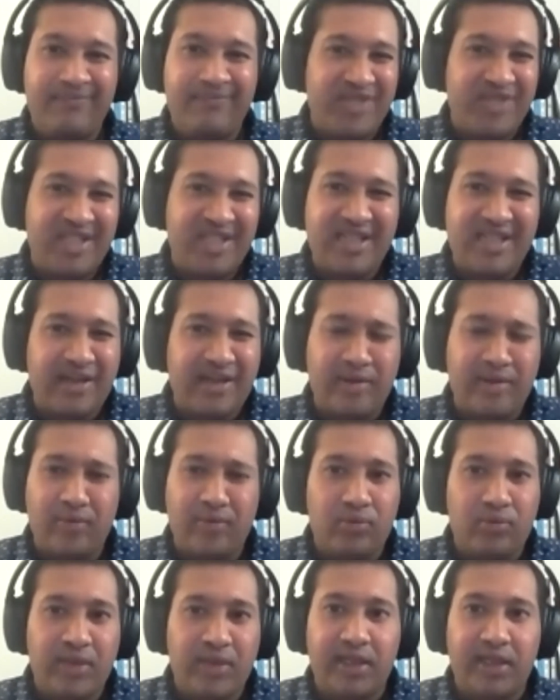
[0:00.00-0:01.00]
It's just that
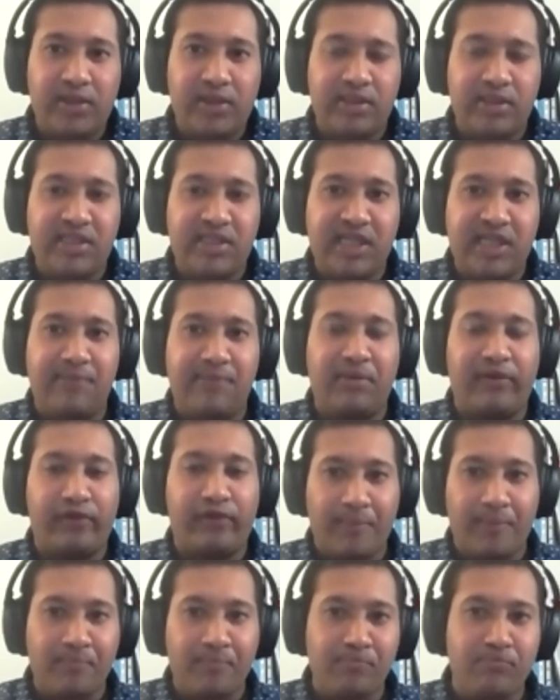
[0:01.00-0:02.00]
we can do the same, but for
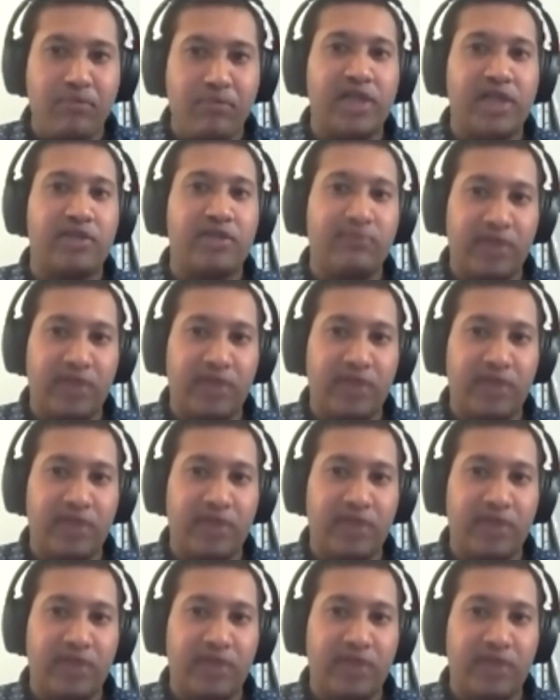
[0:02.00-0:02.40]
a much,